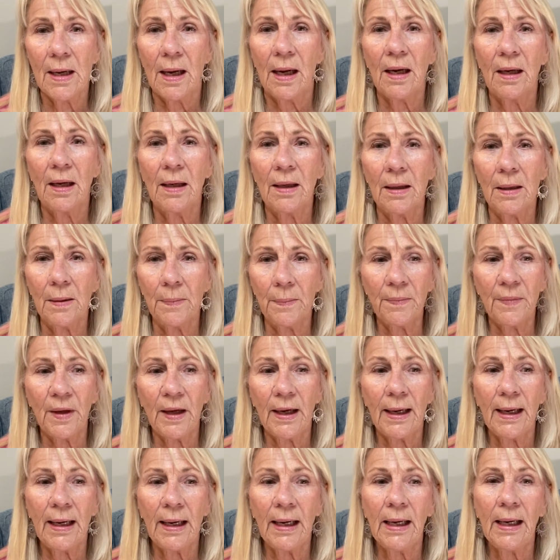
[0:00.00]

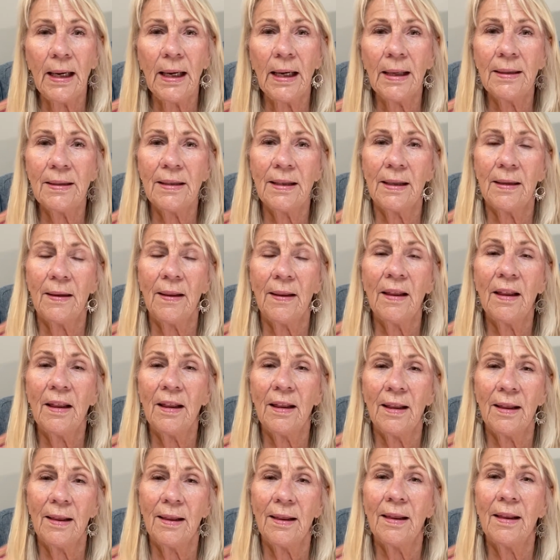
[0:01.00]
And
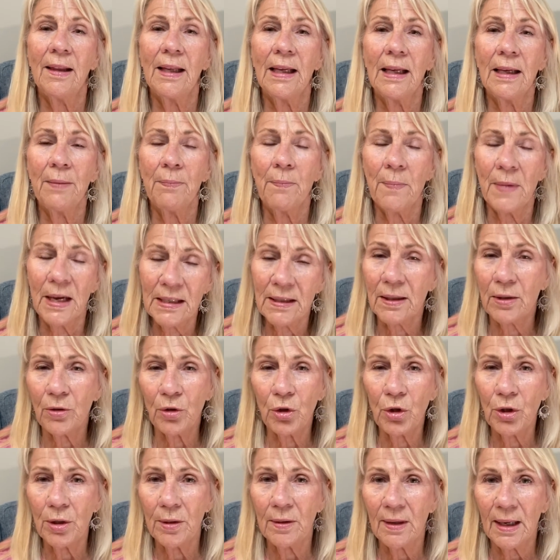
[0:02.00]
the message
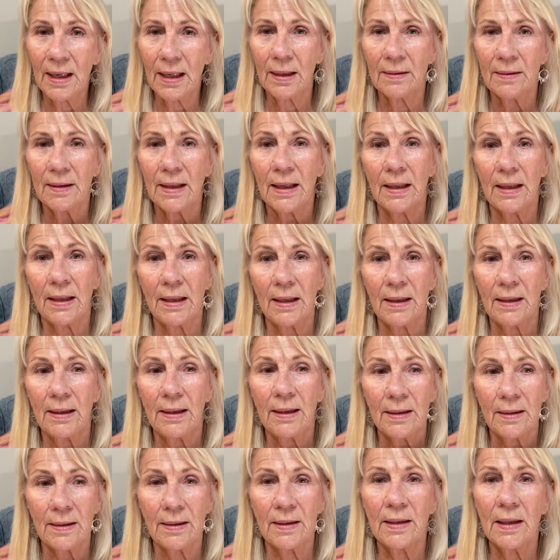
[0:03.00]
in that
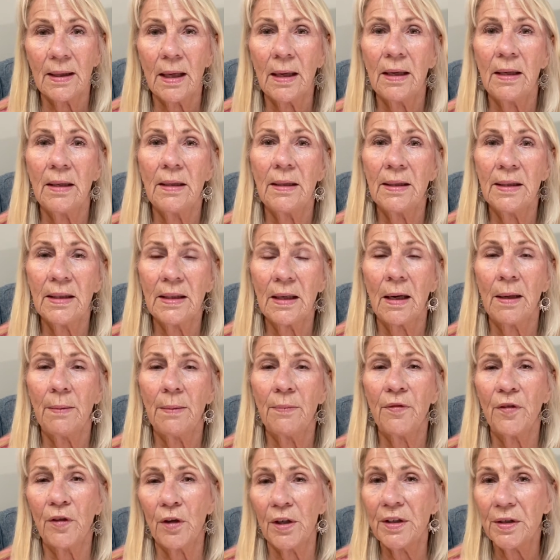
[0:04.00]
is that it is time
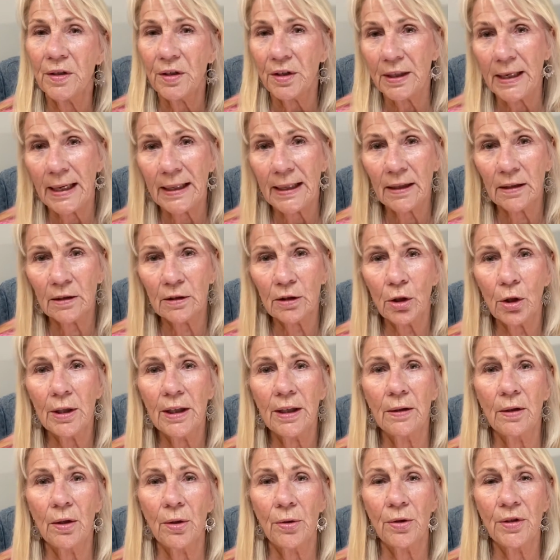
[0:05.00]
for us to take a look
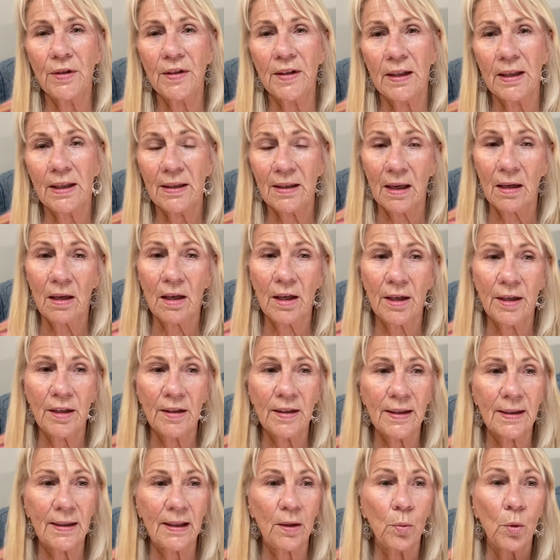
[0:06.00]
at those things
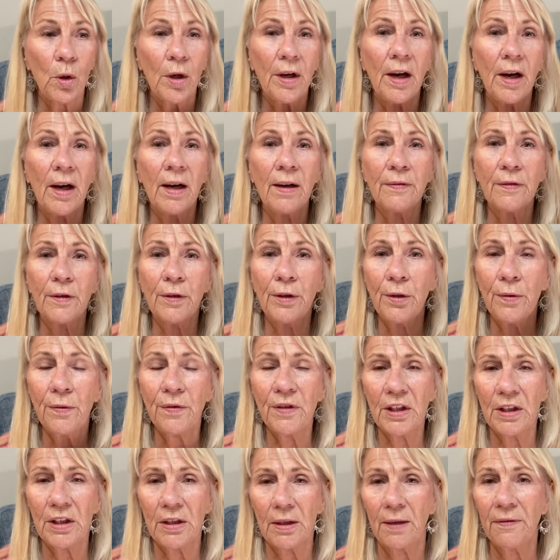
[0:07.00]
honestly. Whatever you
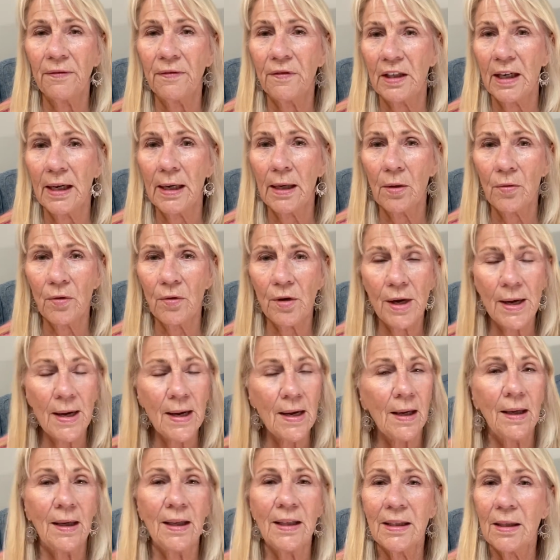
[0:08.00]
stuff down
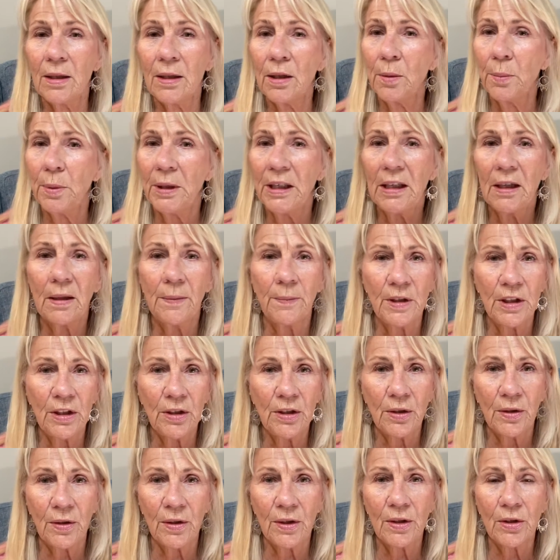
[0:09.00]
is going to be coming
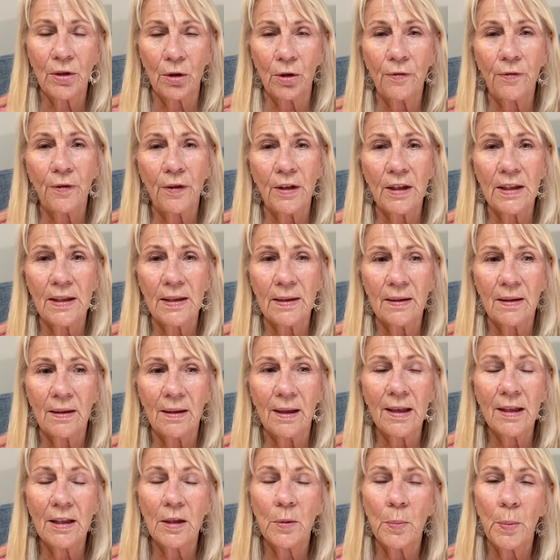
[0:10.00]
to the surface,
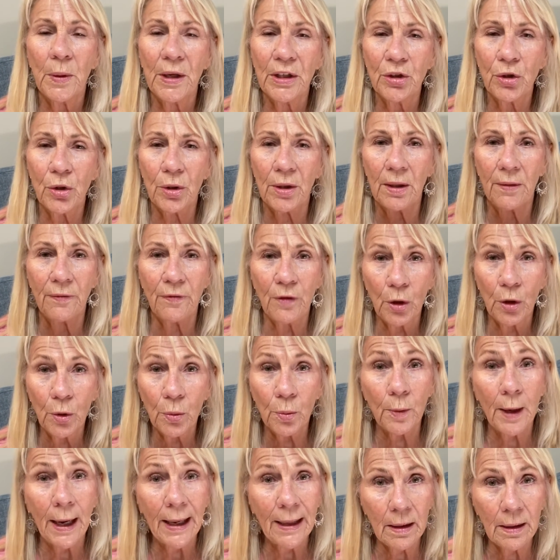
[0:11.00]
especially if you're
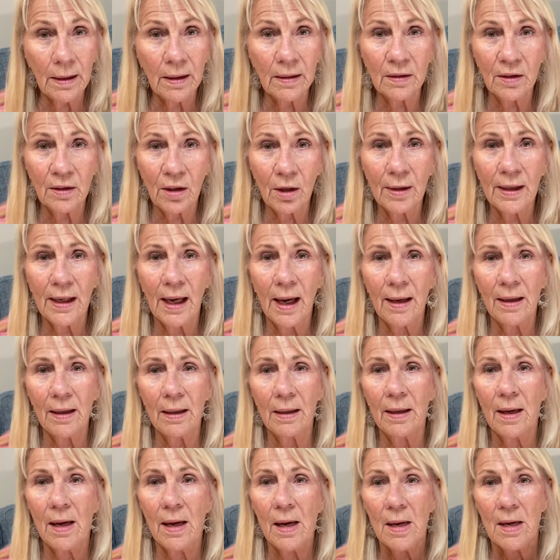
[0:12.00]
ready to look at
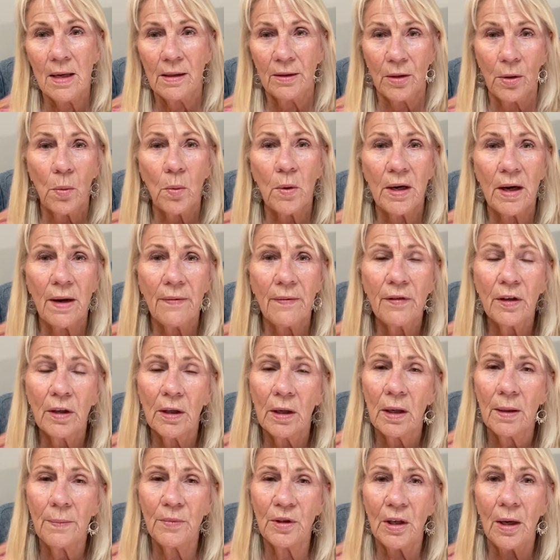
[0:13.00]
it. So whatever
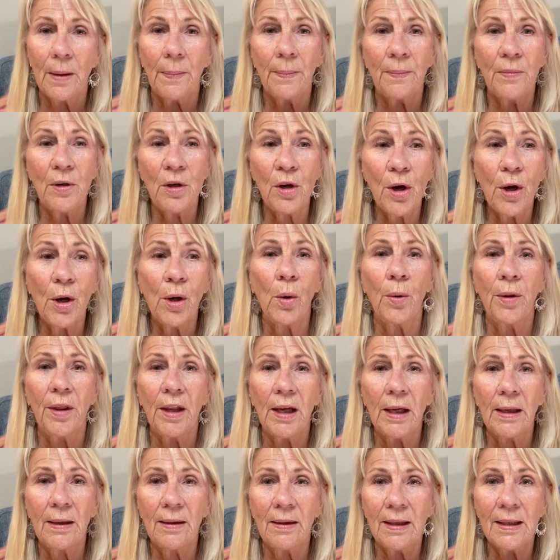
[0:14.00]
comes up, know
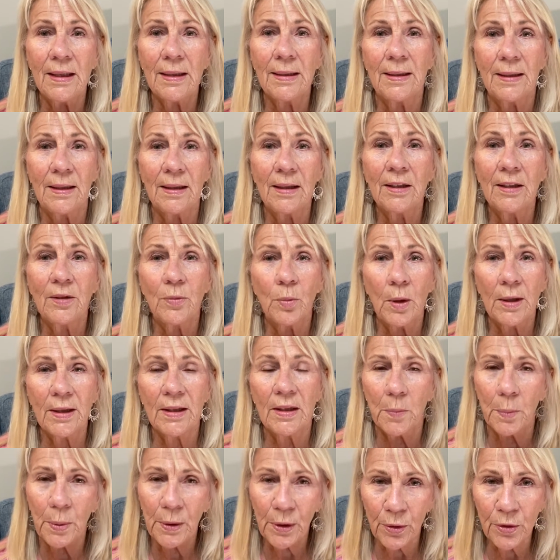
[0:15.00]
that this is what's
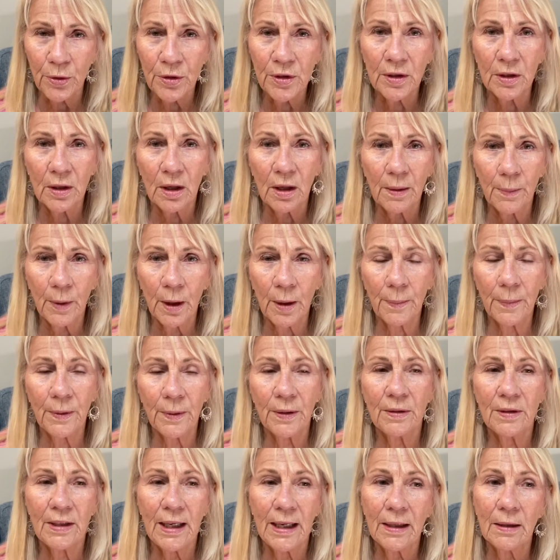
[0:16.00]
supposed to come up.
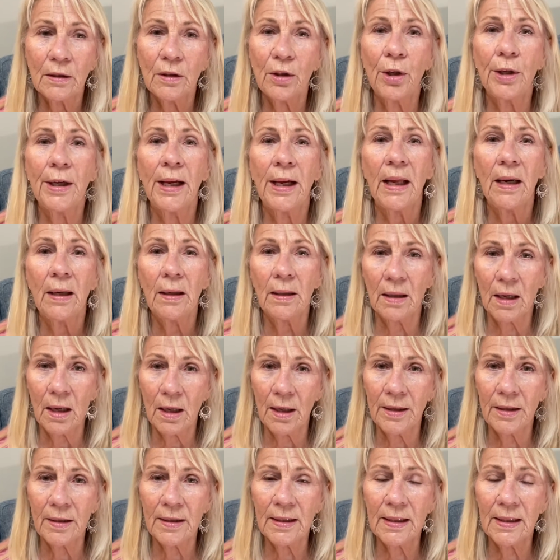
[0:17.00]
Take a look at it
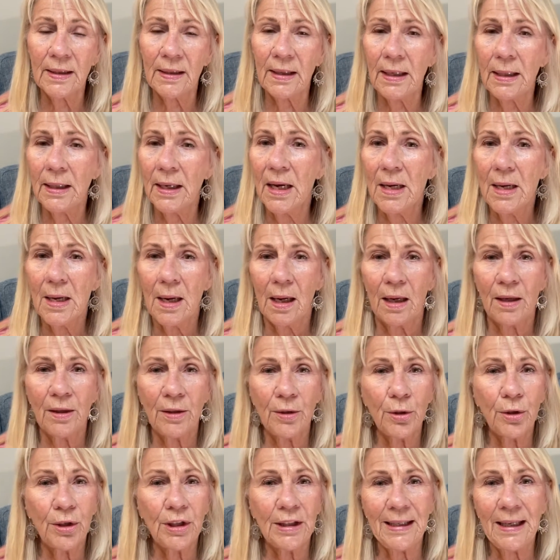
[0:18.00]
honestly.
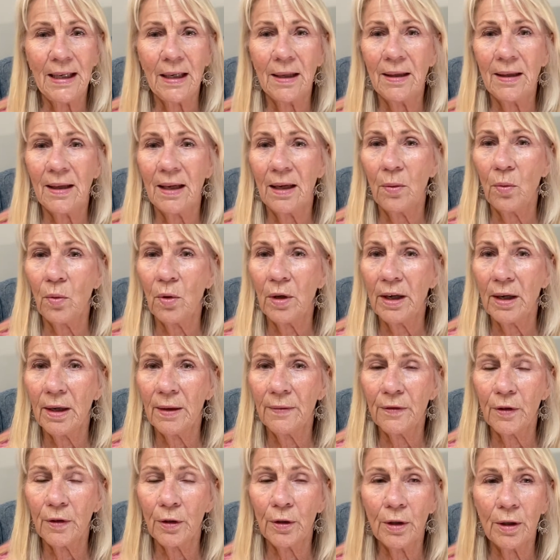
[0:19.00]
Understand that
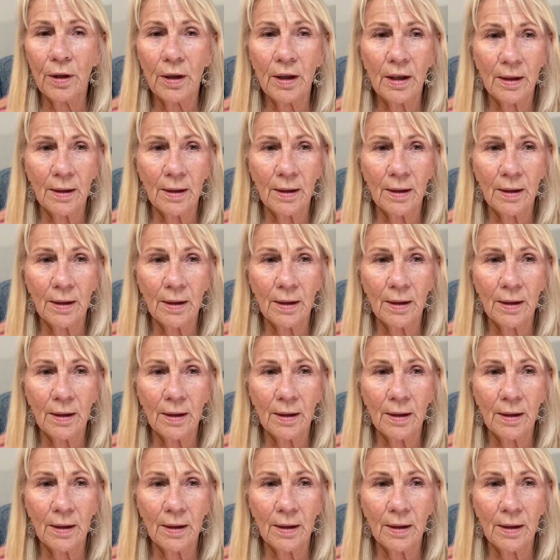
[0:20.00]
whatever